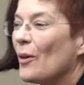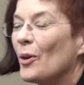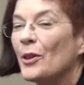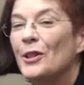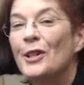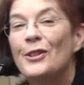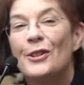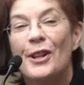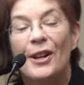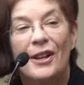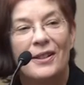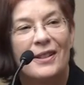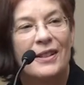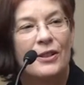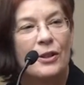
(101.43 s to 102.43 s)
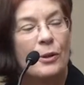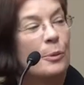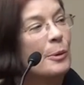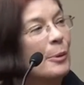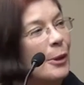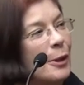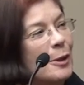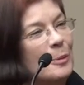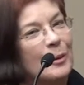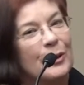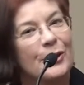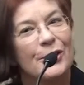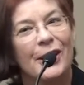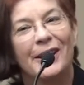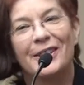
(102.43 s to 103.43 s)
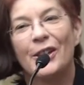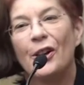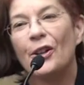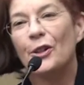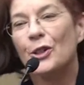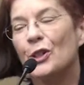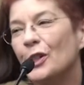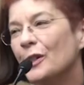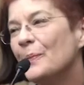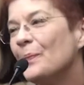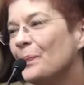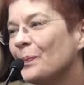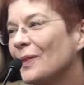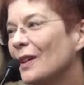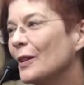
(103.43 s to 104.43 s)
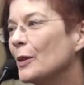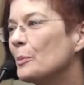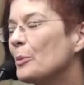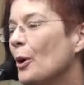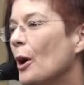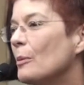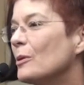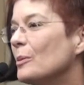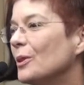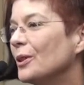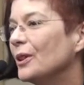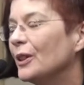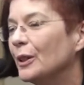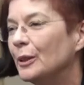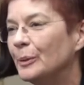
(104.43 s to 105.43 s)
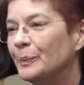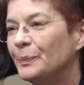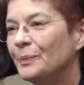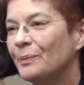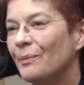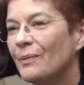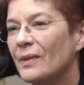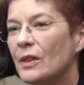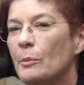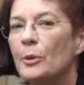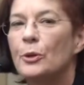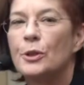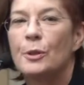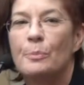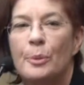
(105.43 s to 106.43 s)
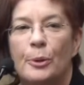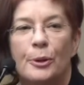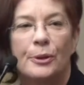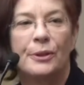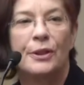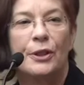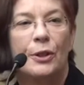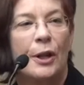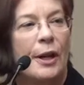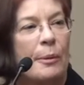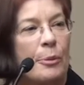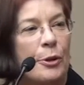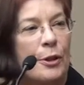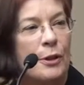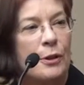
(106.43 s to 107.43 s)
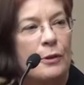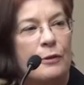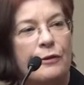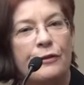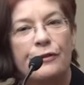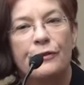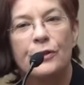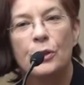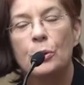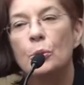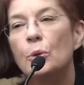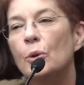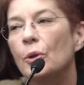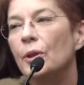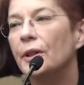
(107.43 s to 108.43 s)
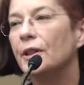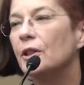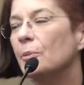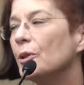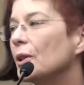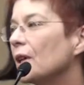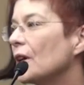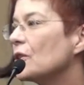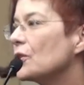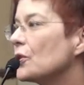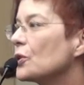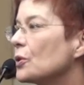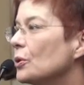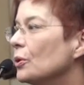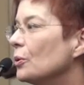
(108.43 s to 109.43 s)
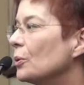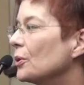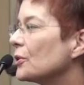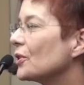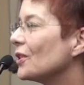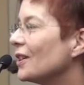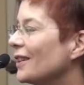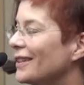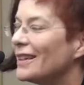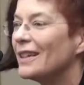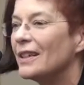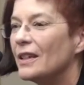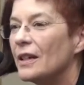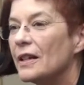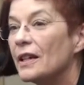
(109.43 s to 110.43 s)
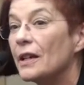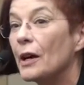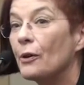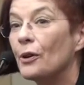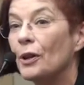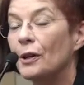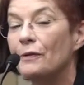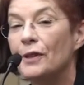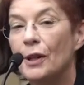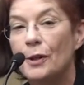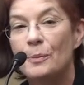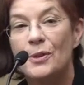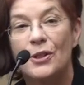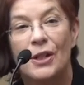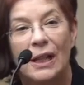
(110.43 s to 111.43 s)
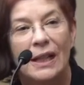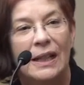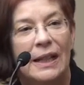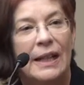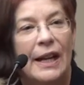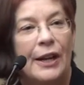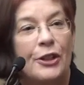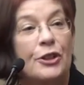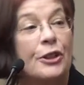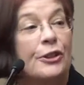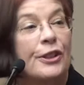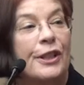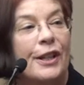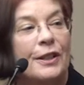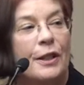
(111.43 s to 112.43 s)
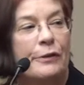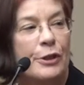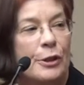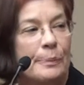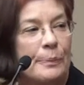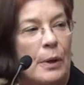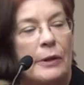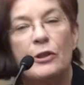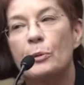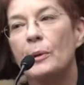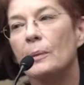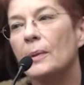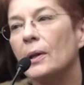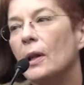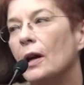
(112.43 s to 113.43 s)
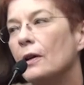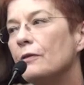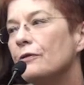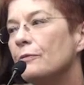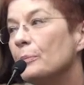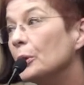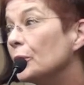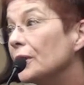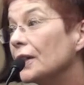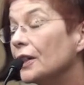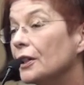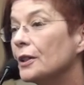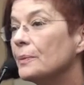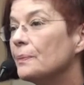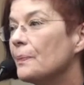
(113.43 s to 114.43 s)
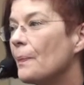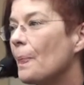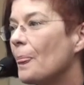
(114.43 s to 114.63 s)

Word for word: Well, the internet is a remarkable technology, you know, probably the most important collaborative tool and communications tool we'll see in, in our lifetimes. And clearly, I love it. I've spent my life building it,